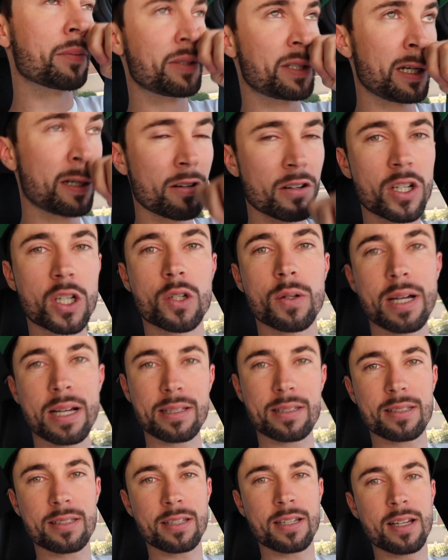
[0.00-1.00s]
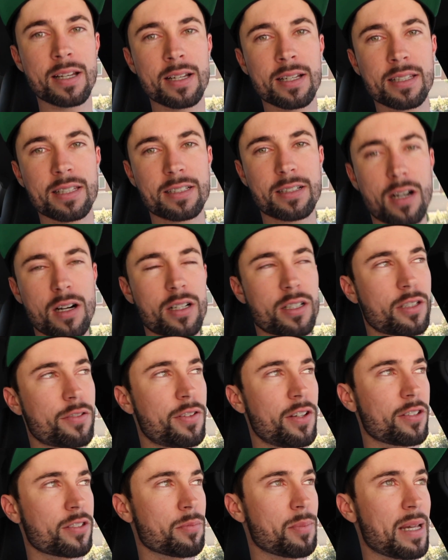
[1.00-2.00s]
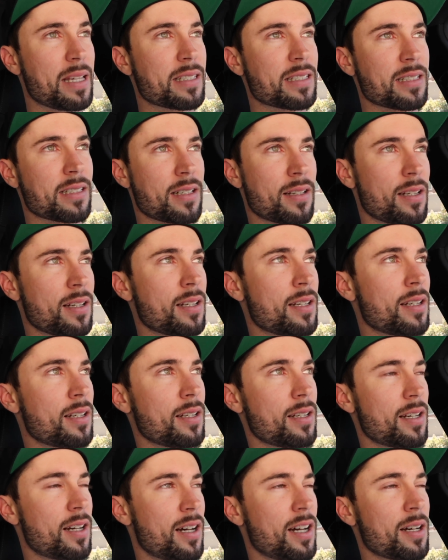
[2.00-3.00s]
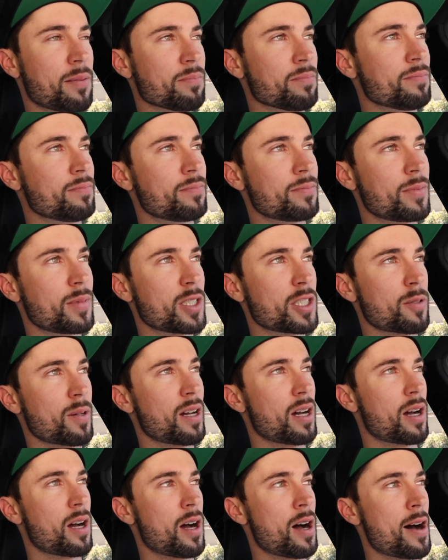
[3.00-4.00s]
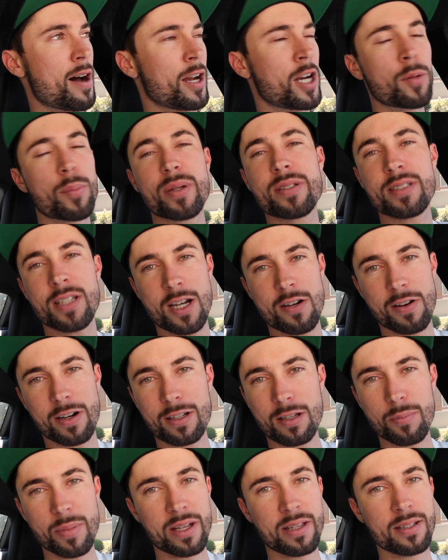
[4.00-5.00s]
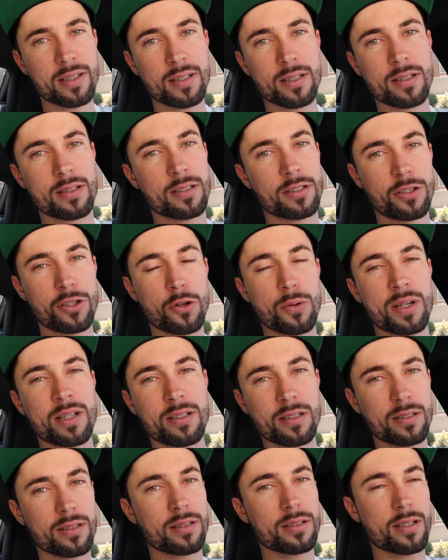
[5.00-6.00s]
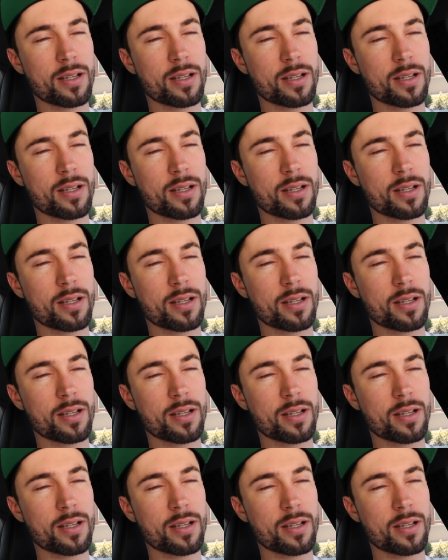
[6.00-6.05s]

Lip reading: 0 regrets. The car just feels amazing. So 100% recommend. Do it.